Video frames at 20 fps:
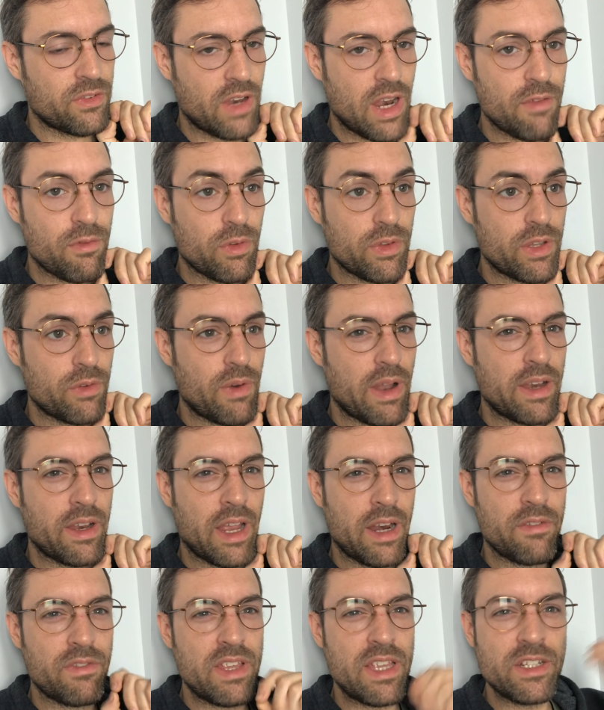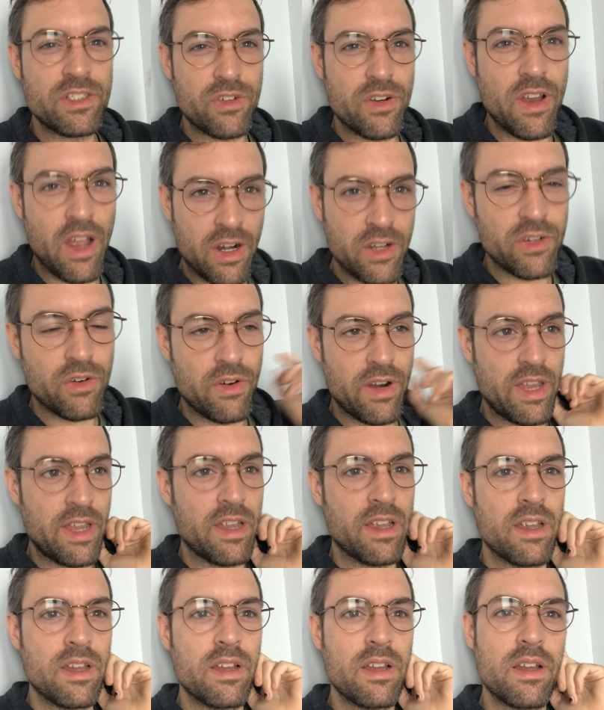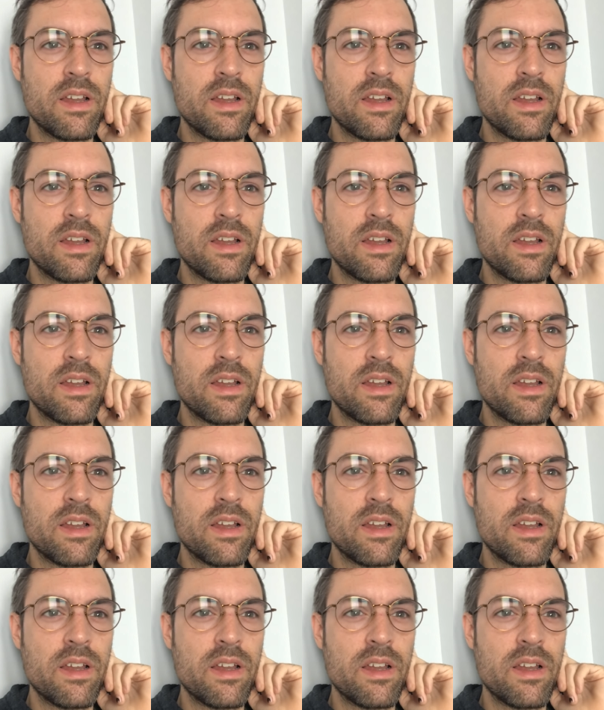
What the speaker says: that I've only read kind of the introductory